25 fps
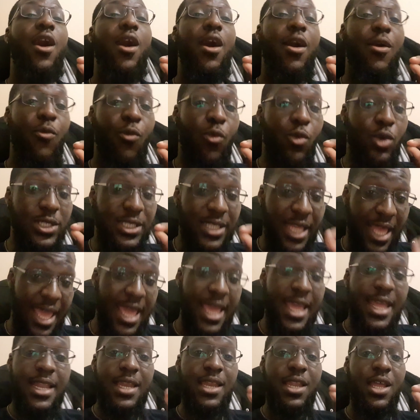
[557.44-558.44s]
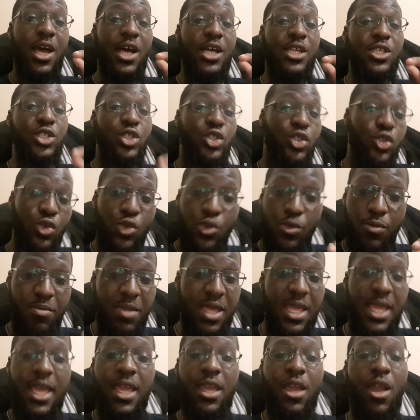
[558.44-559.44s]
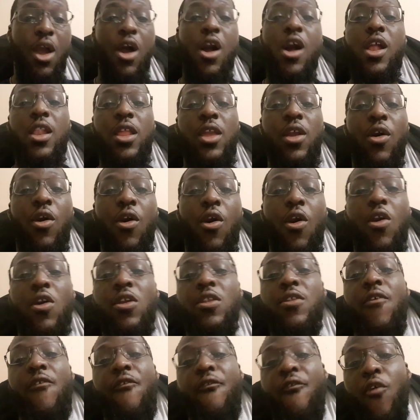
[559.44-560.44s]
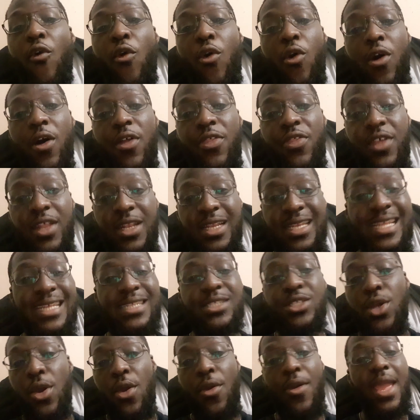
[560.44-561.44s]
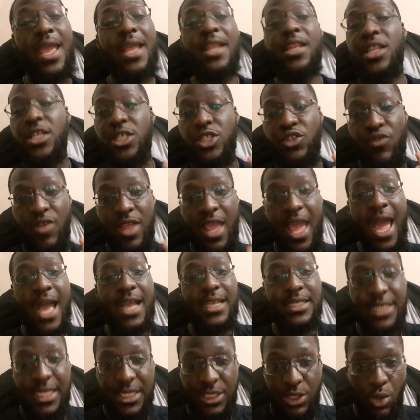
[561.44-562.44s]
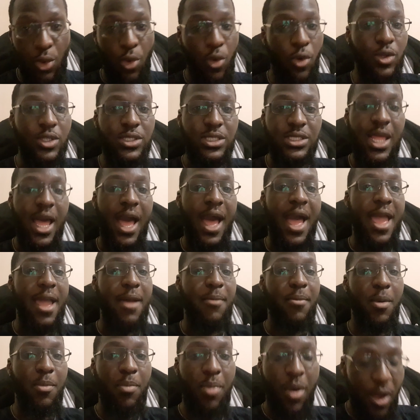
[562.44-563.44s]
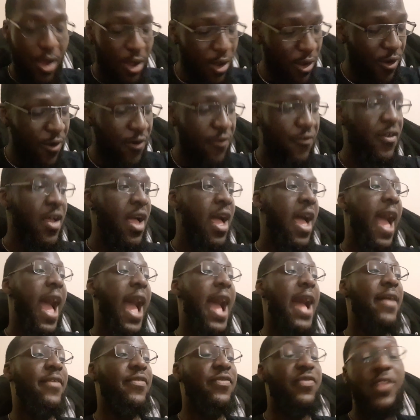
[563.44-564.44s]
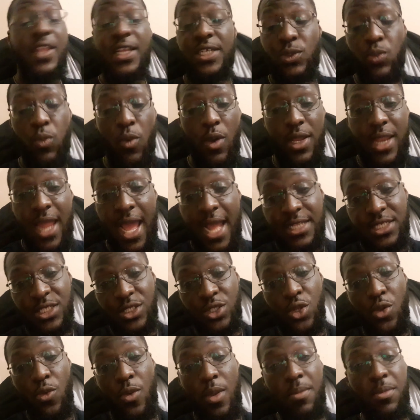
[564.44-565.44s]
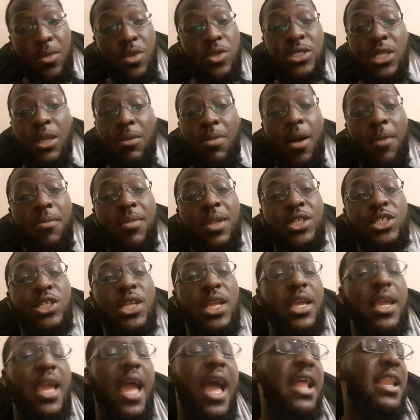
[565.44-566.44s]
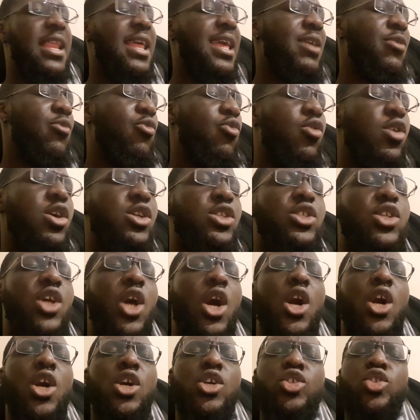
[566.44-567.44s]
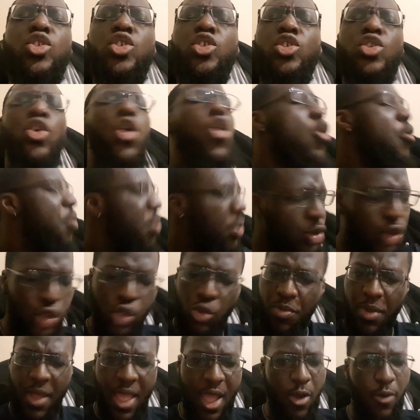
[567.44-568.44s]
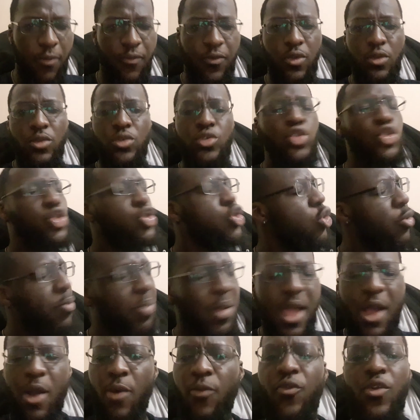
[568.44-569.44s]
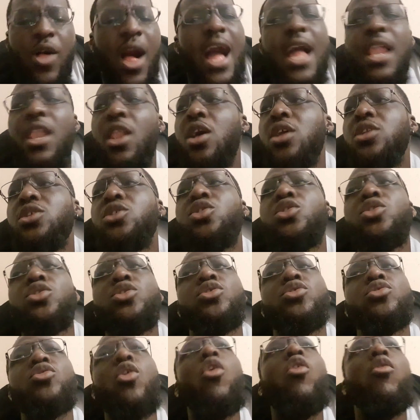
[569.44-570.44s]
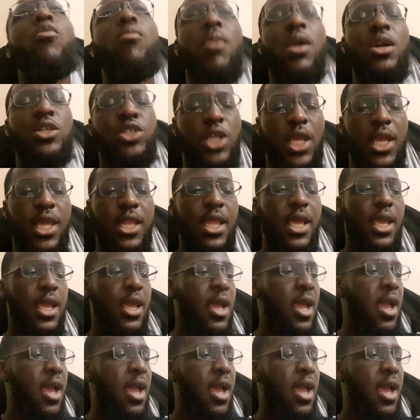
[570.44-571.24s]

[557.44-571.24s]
was in a Zoom meeting earlier on for the Ditto Industry Access course that I am a part of, and this one had to do with music publishing, and it was super helpful. I learned so much in it,